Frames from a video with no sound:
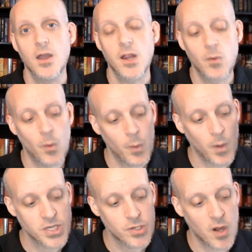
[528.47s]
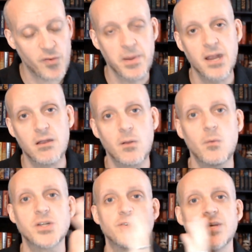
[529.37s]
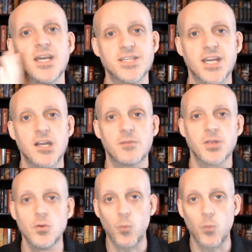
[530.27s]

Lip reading: Here we want you to go from here, and we want you to get to here.